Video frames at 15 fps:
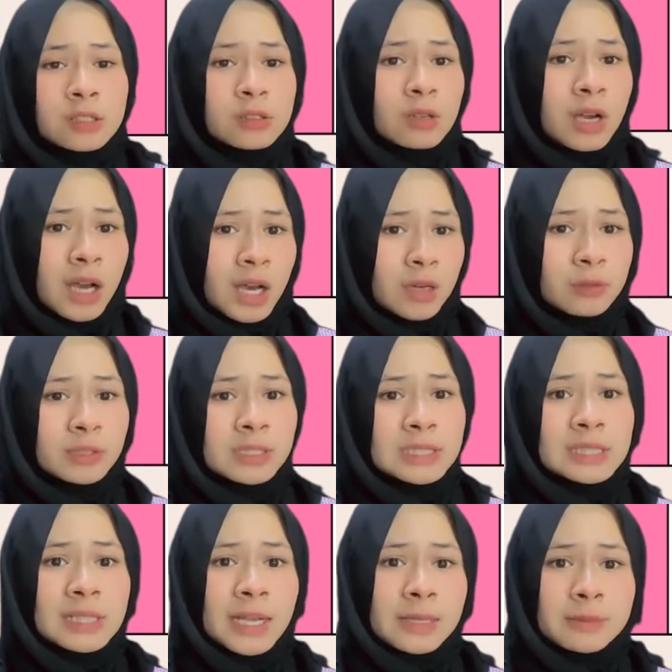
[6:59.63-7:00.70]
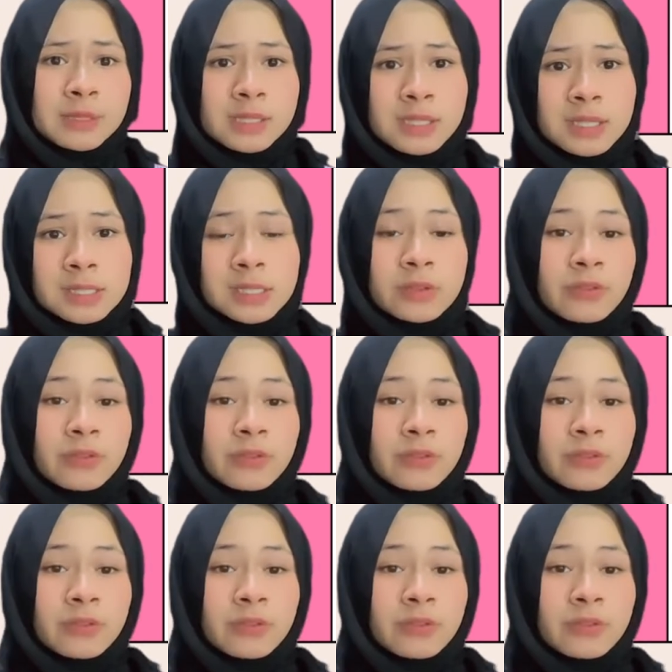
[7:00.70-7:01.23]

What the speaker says: So how this climate change